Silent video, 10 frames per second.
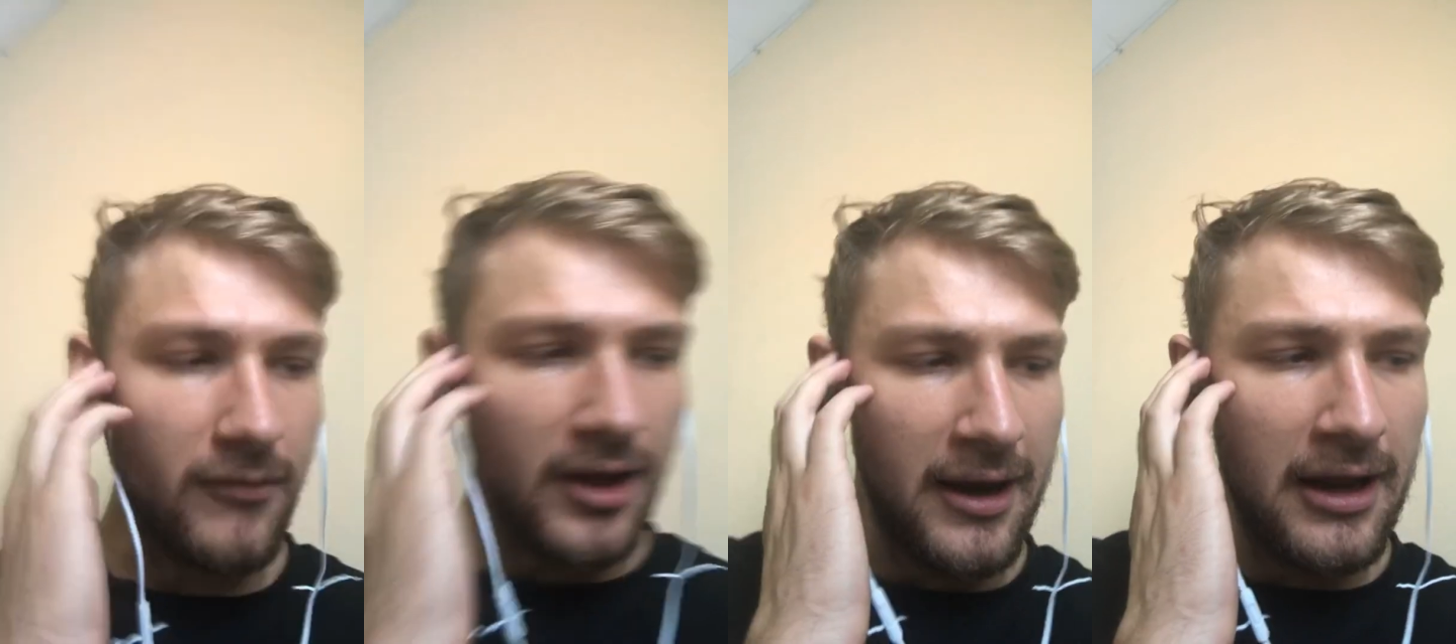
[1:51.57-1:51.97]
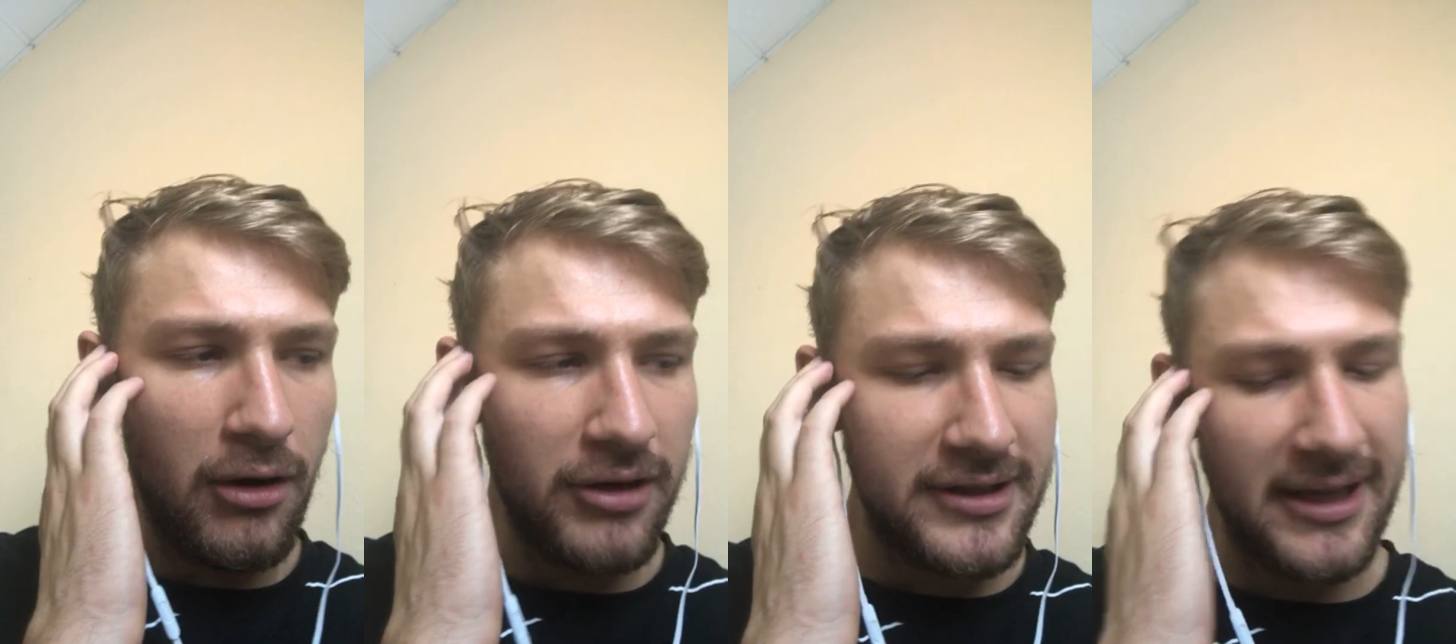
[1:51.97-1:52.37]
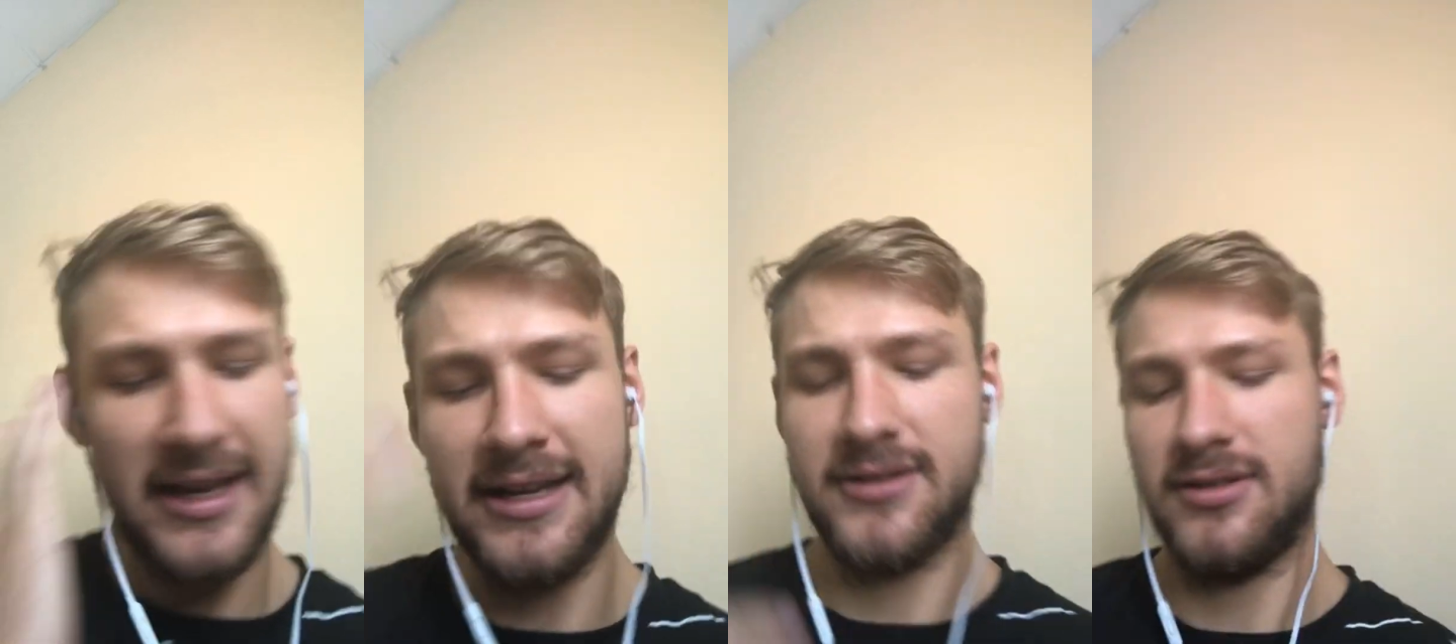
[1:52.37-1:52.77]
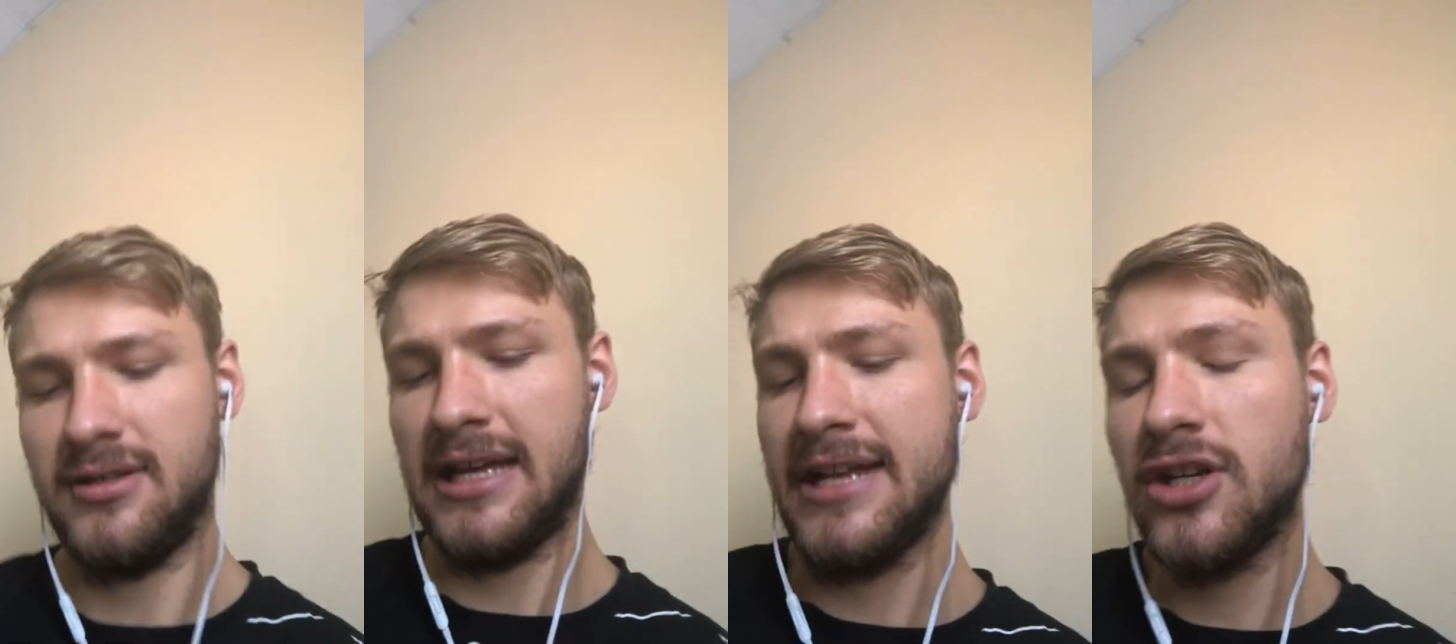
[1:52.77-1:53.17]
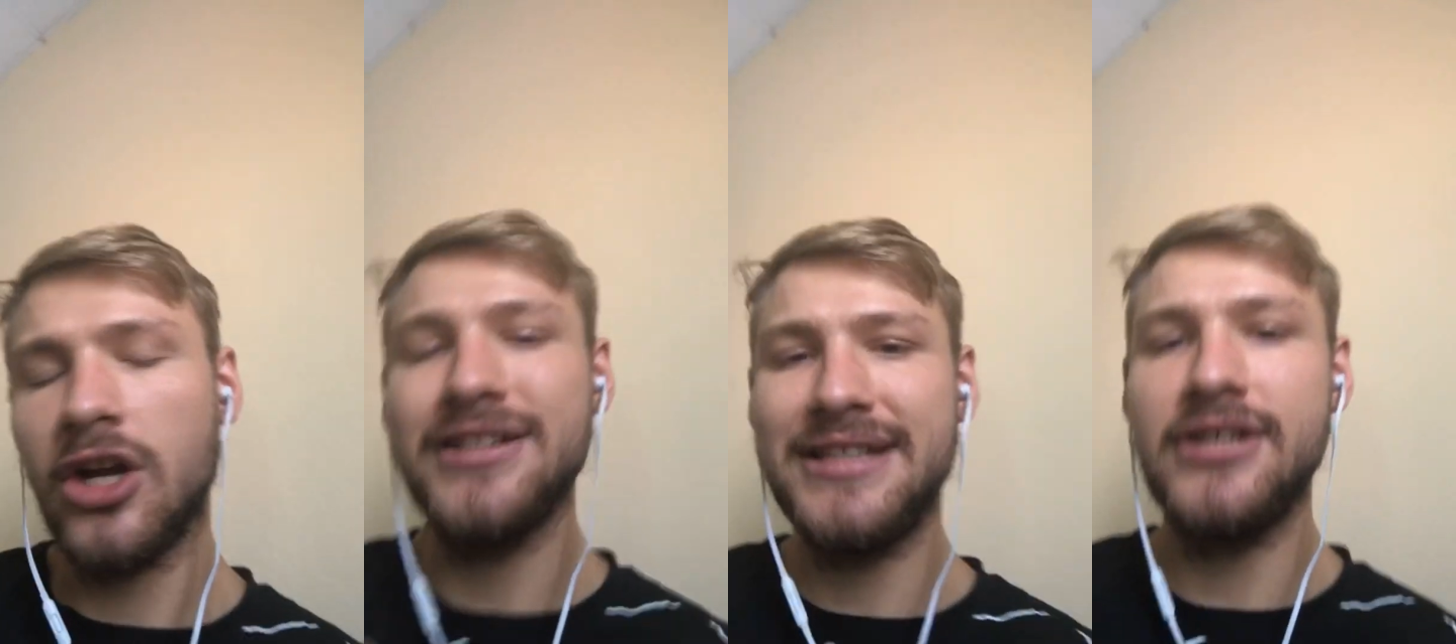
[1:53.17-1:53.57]
And I always think it's a
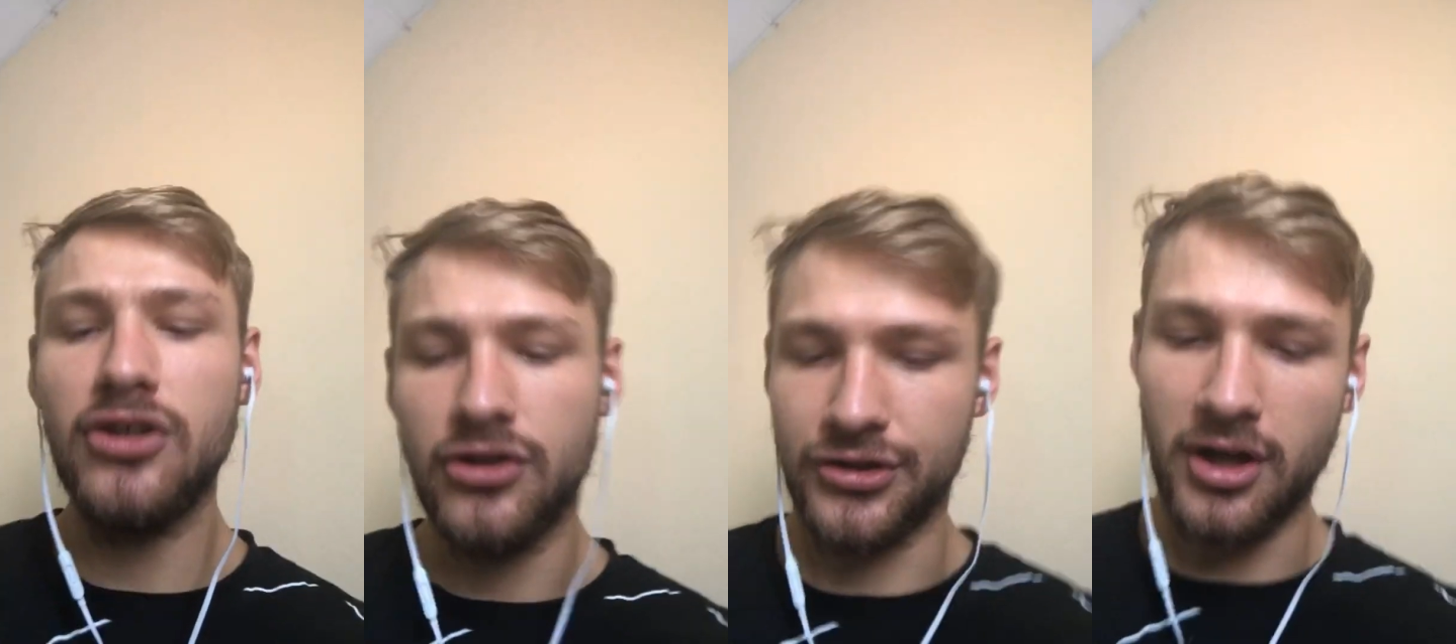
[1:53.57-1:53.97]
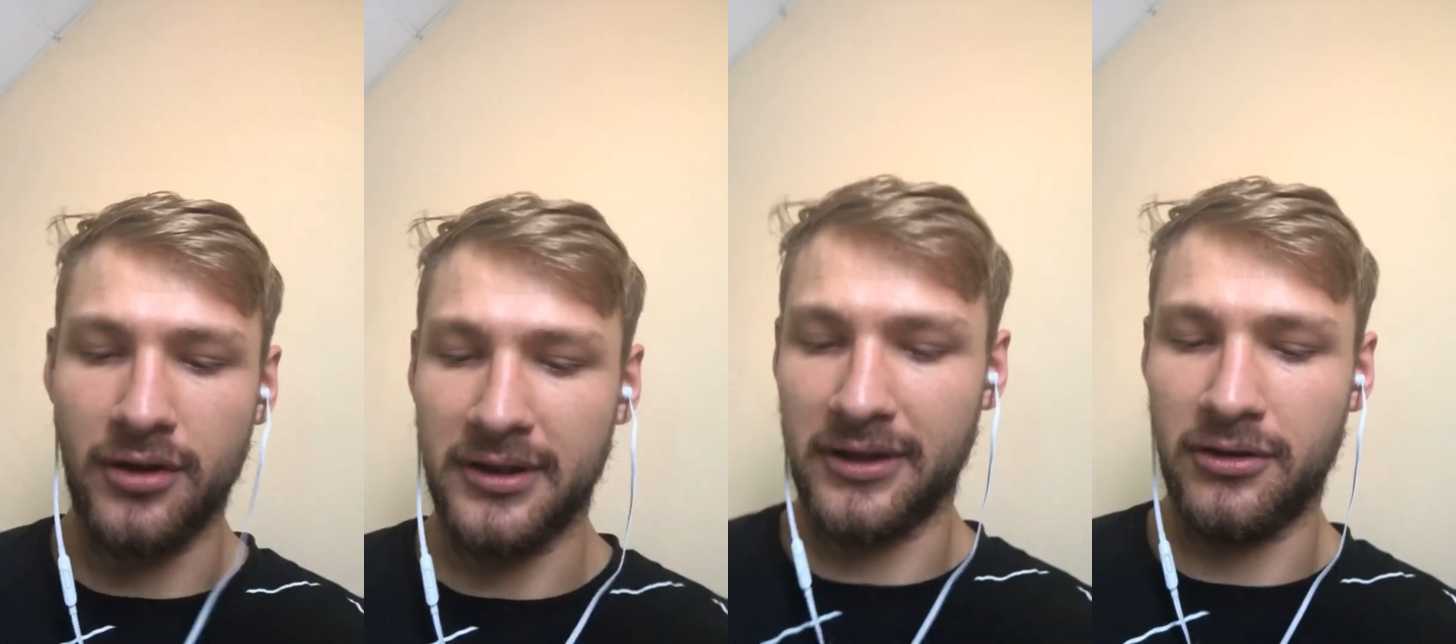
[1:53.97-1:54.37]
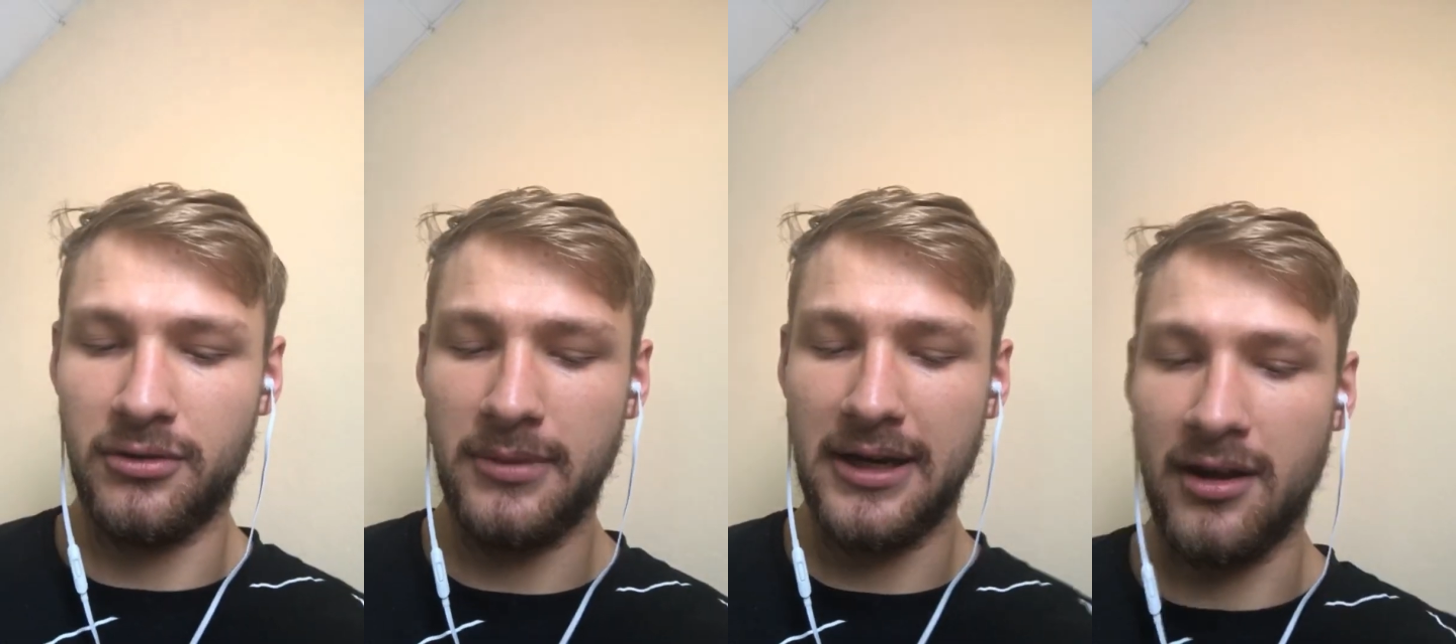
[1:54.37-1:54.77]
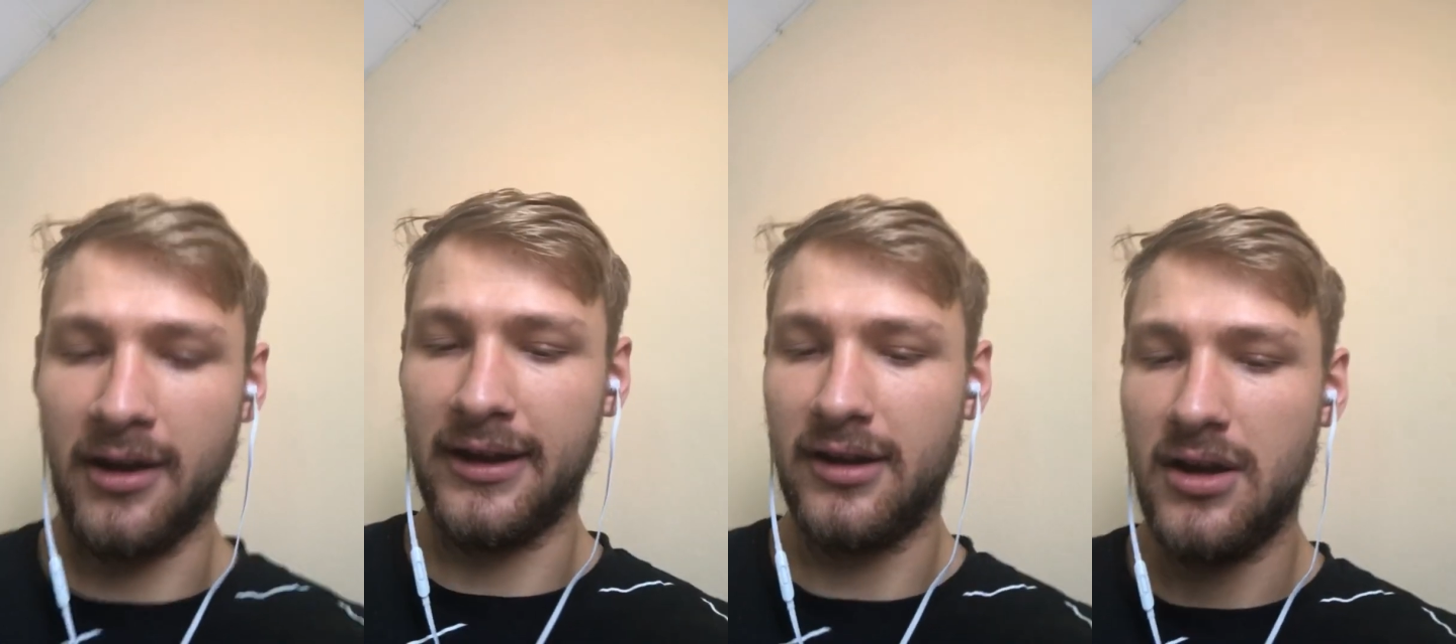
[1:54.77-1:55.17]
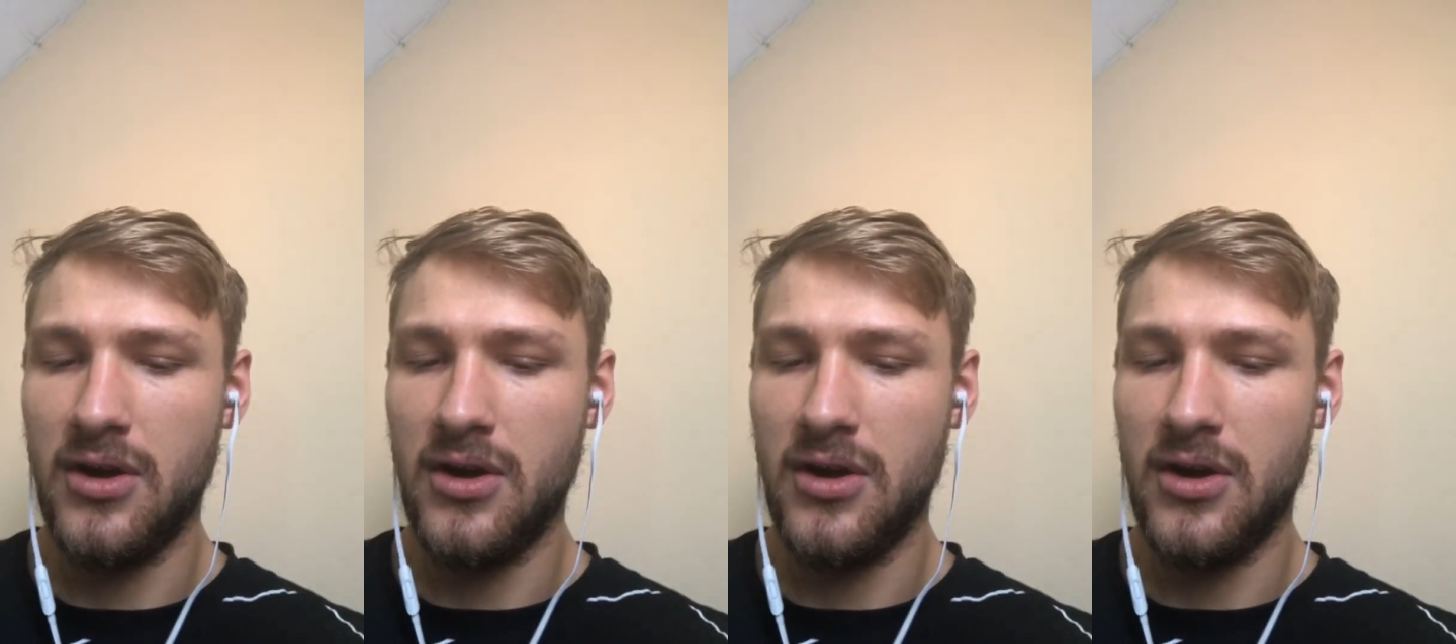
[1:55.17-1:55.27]
consistent journey, Like,